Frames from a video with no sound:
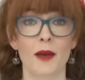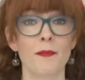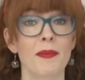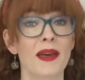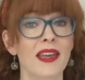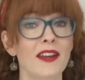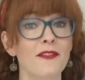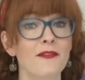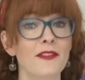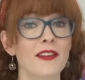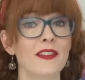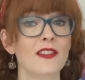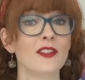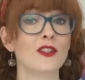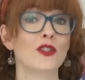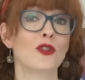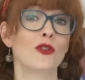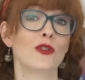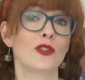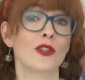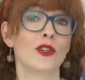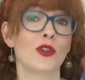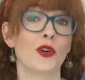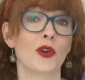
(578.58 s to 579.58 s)
A benefit that
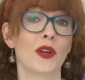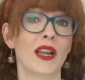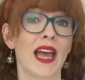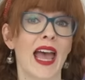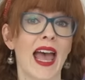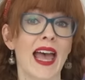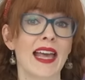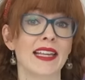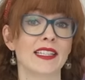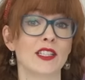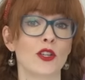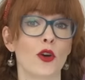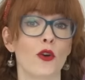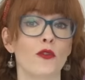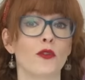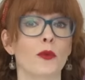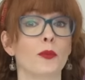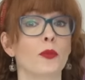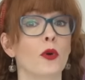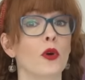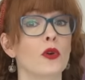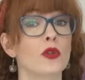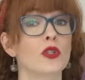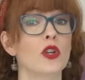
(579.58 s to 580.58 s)
Tutanota has over
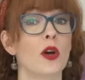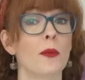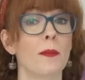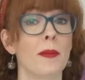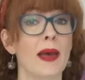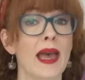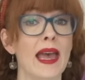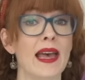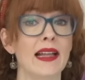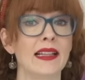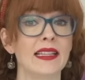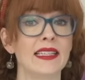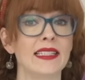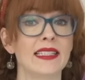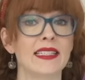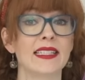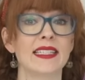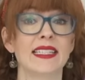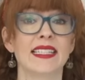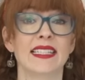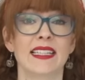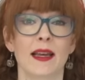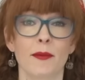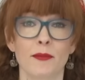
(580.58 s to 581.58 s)
ProtonMail is the
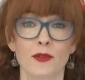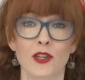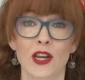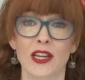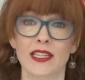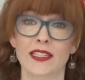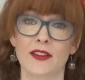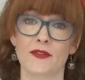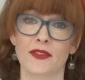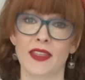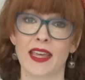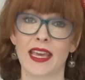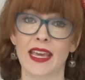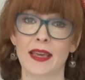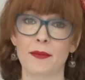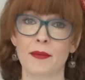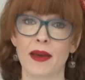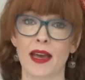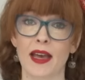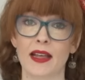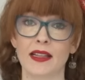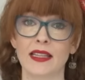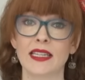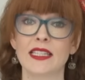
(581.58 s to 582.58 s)
subject of the
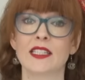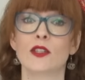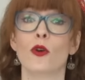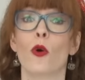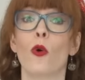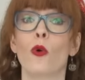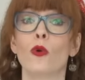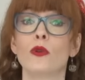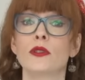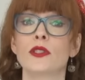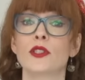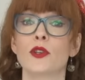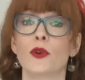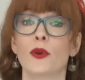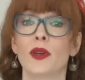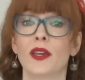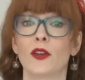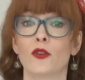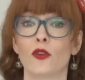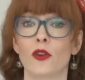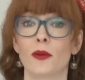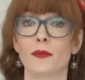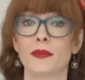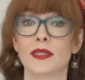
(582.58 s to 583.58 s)
email is also
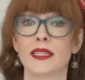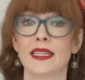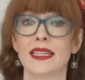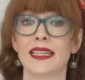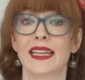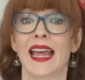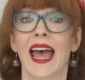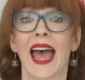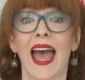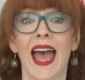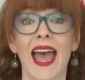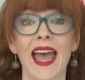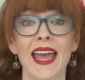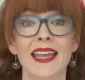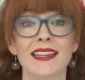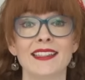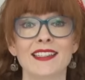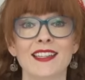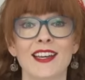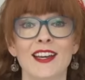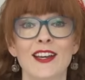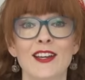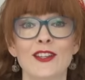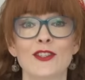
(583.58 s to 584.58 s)
encrypted,
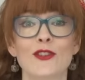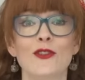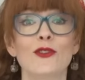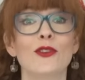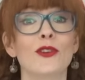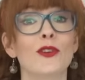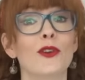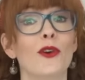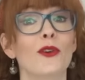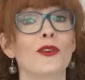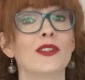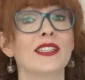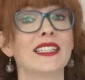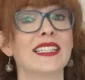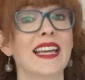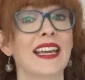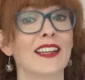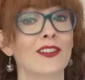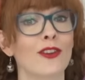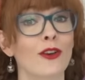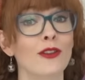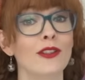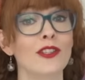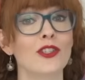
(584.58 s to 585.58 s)
and Tutanota's
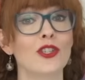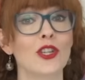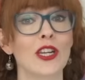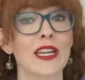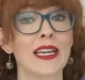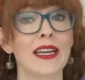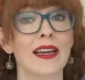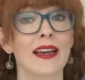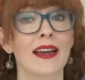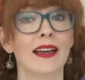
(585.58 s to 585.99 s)
technology